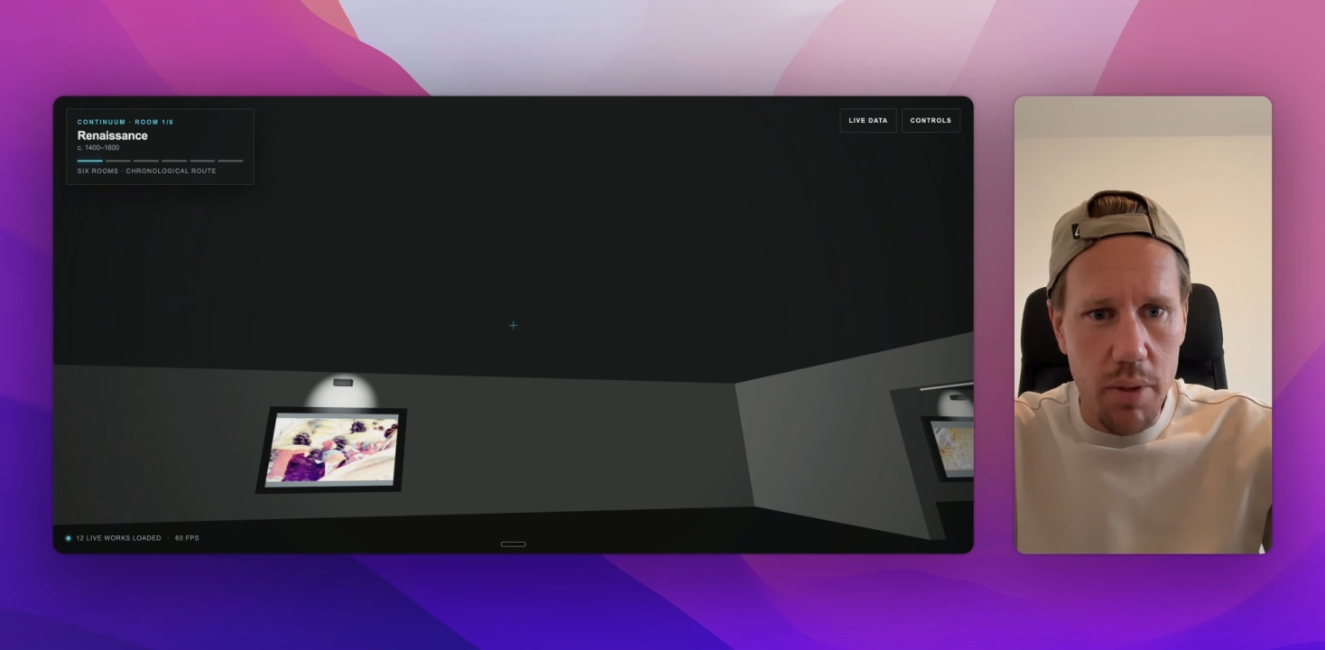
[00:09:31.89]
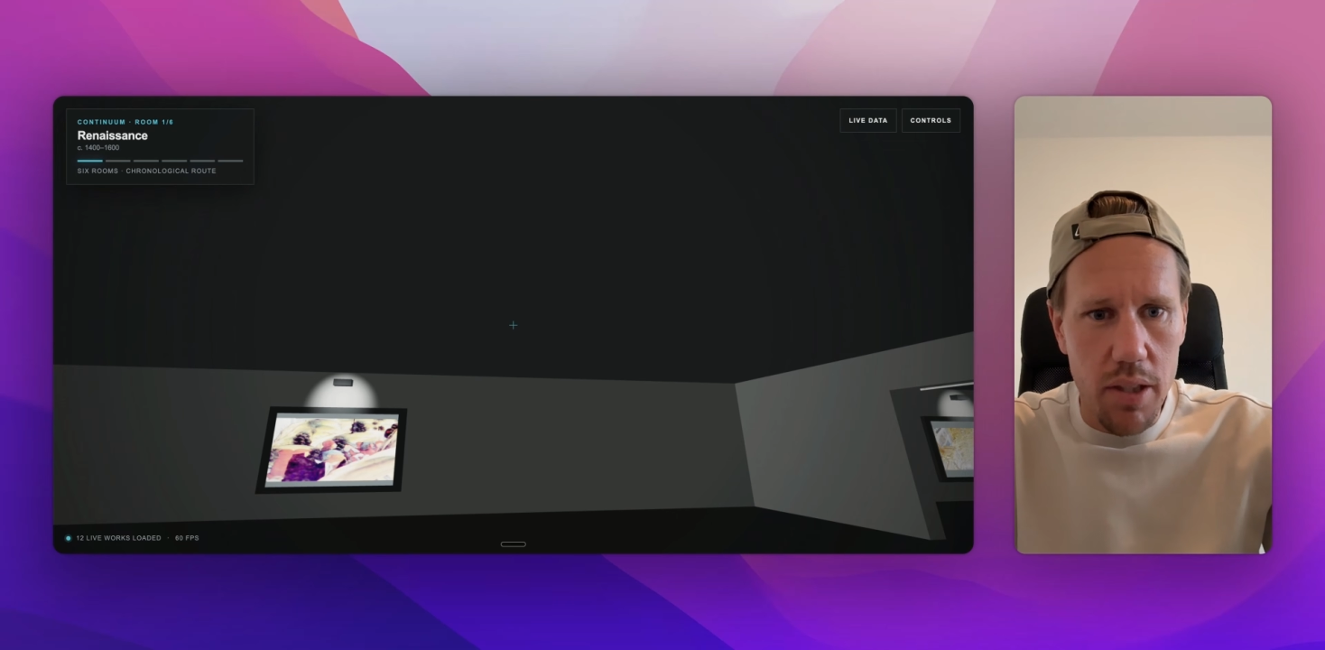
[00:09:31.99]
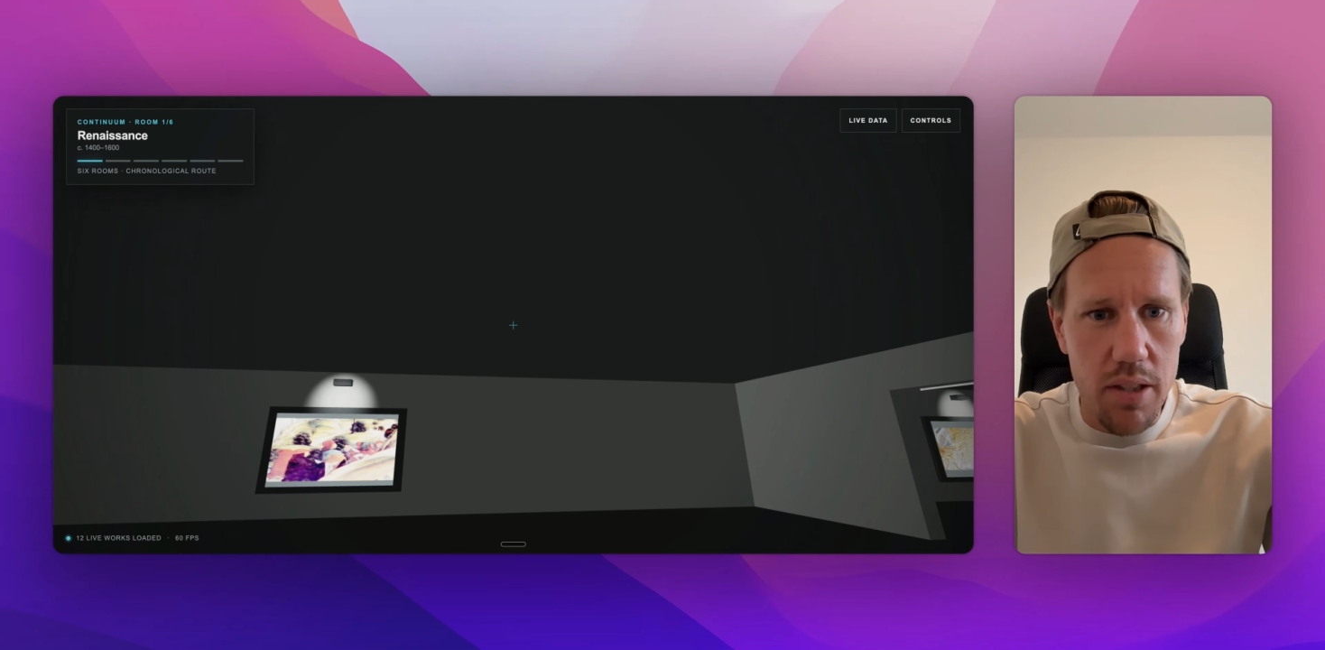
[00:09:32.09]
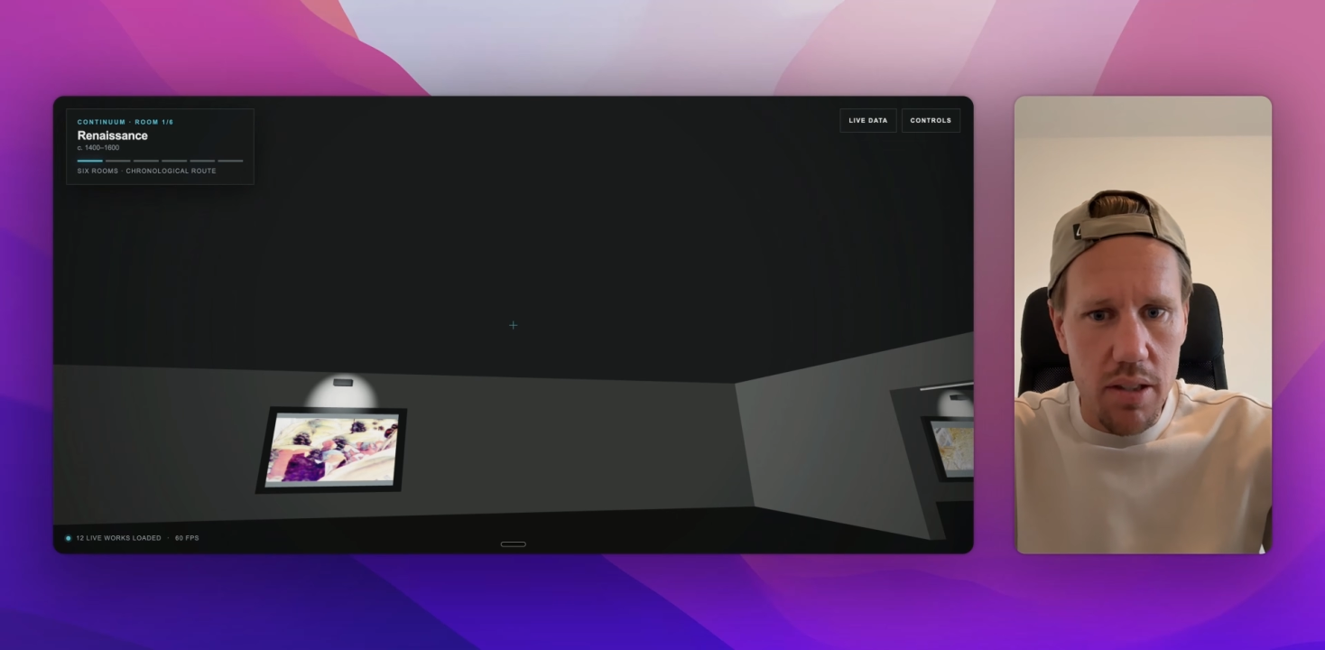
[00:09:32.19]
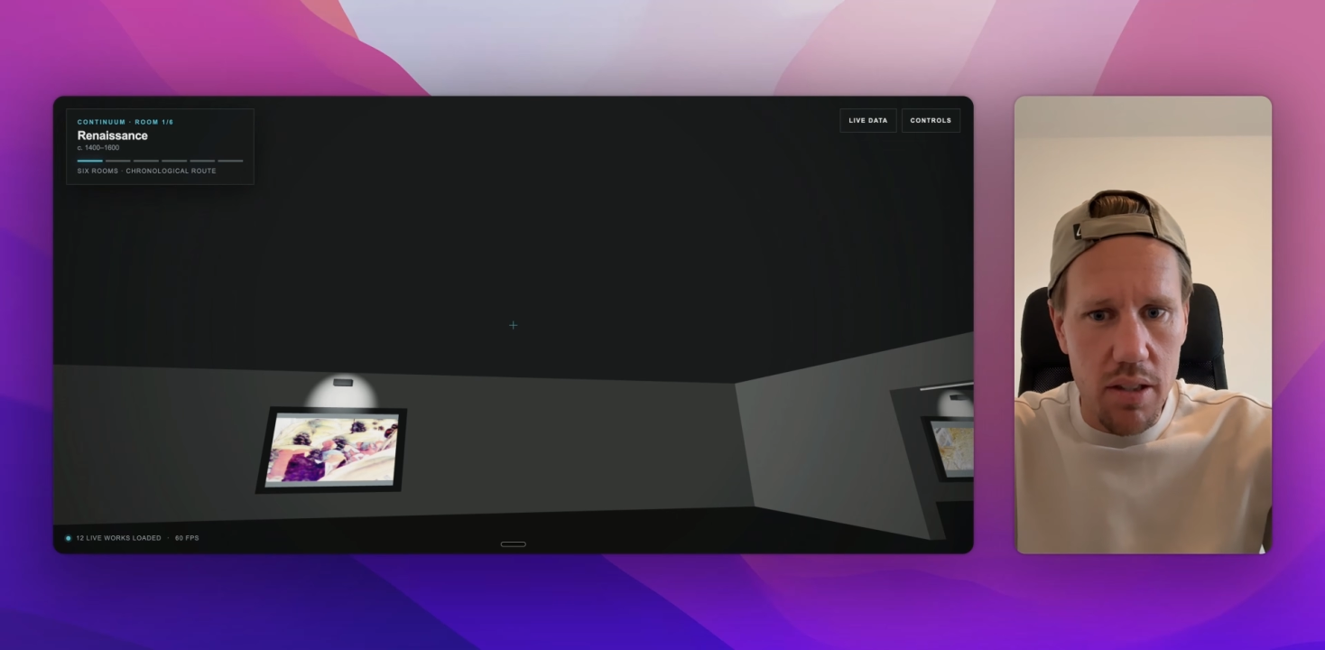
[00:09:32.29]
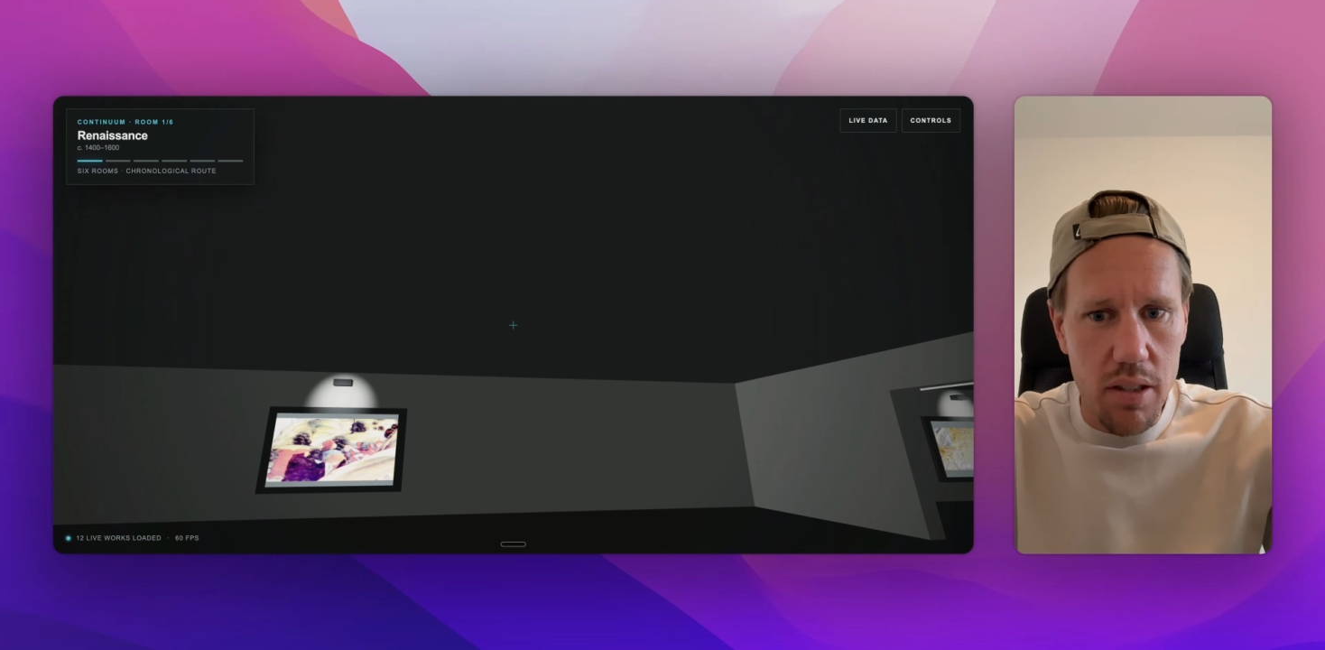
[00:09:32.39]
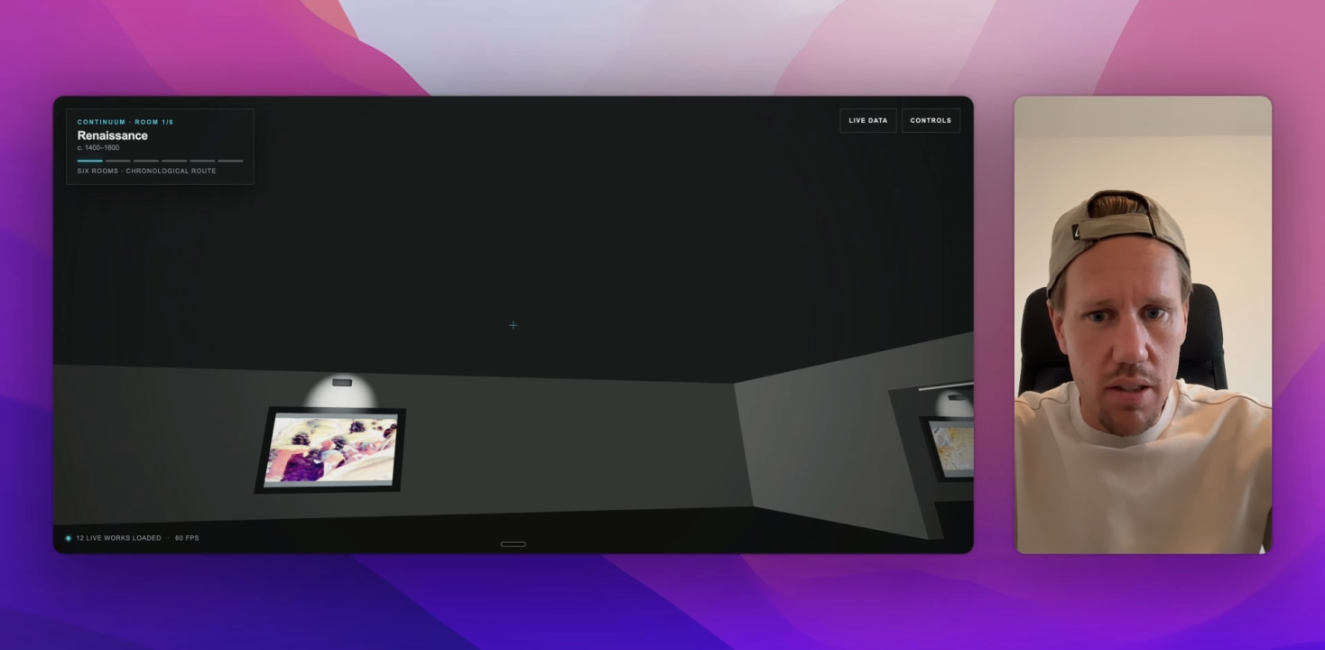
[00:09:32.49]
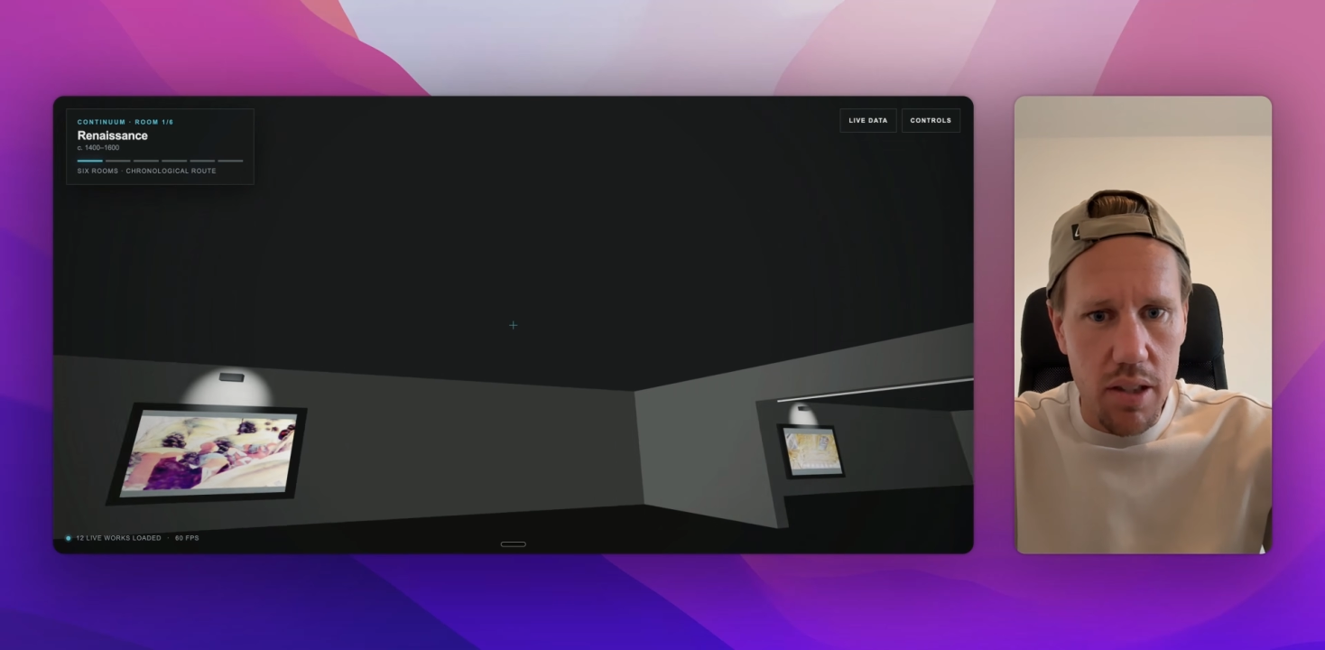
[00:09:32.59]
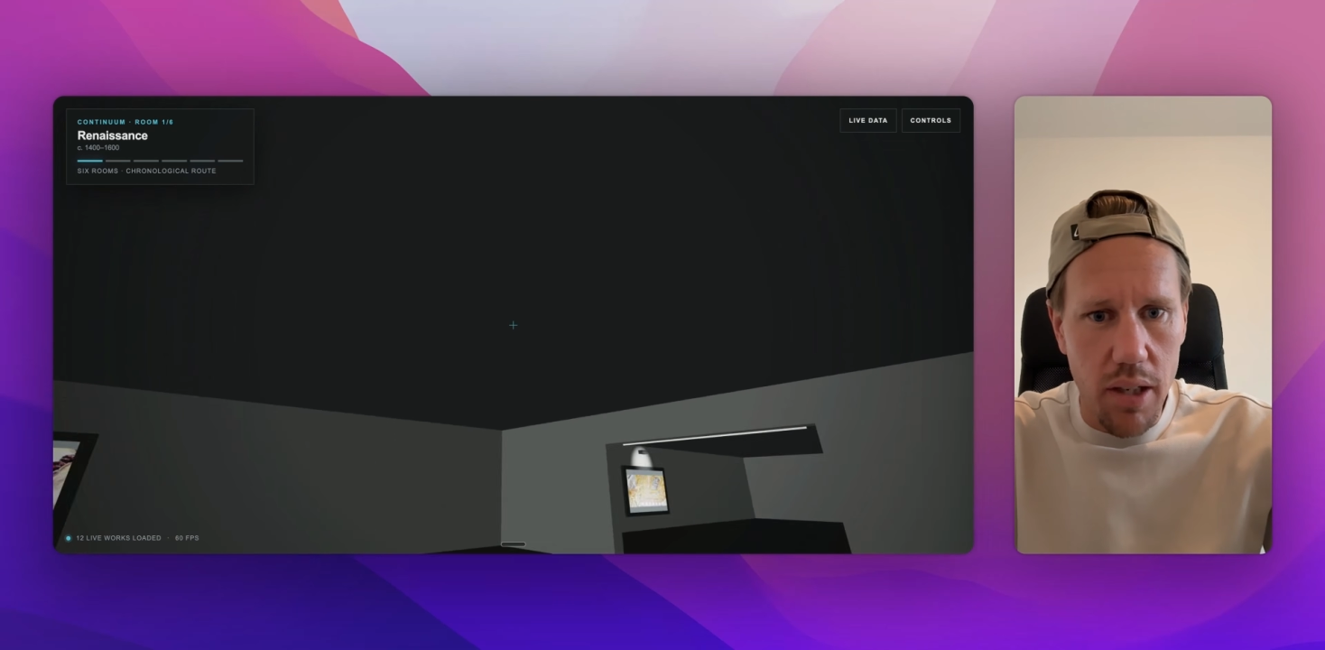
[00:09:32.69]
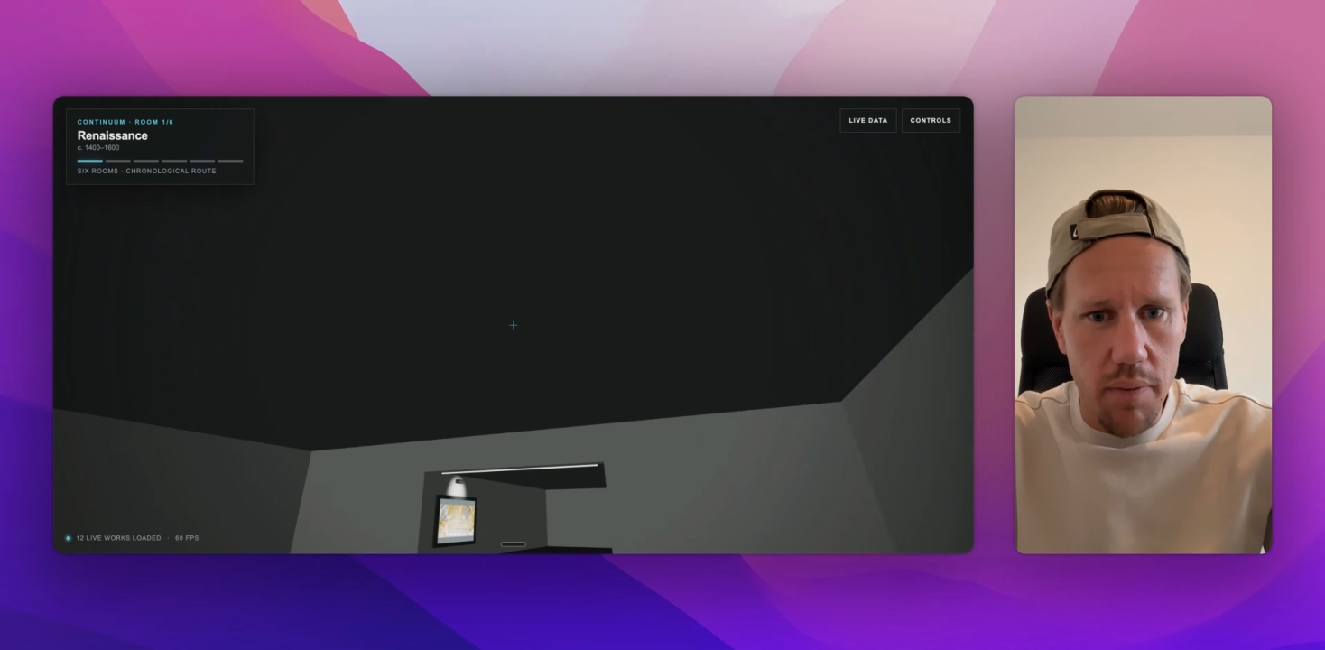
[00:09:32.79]
but
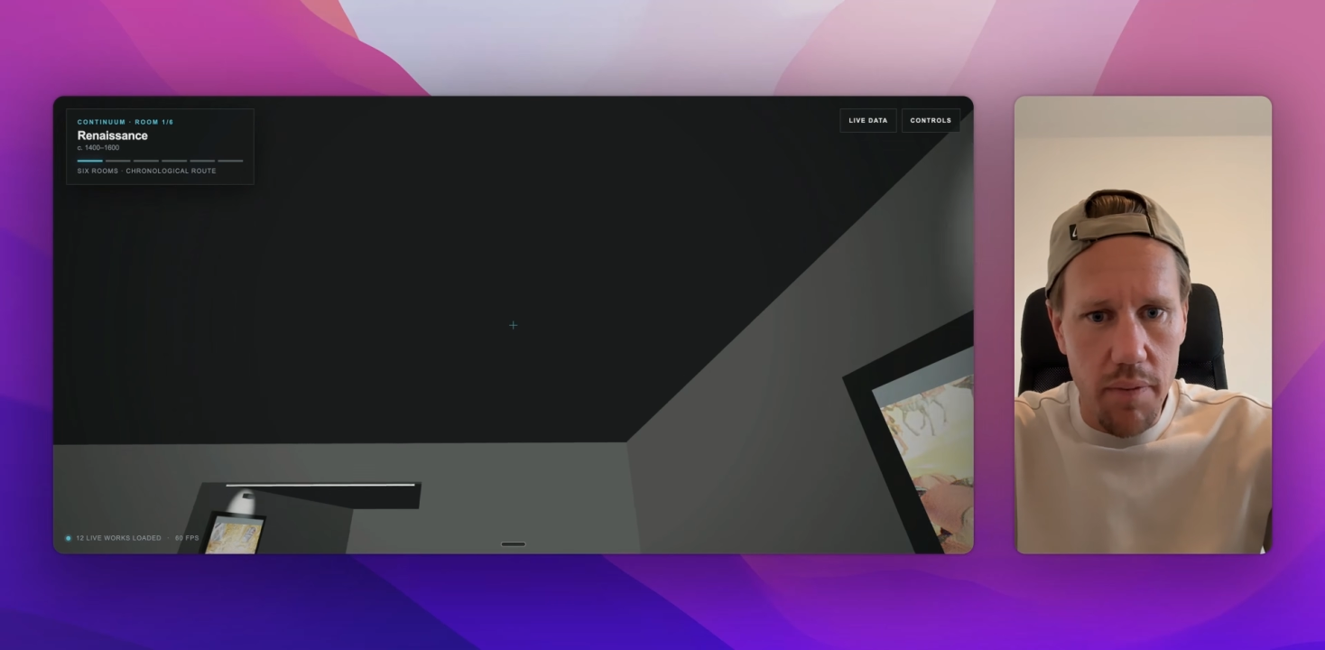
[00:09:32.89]
yeah,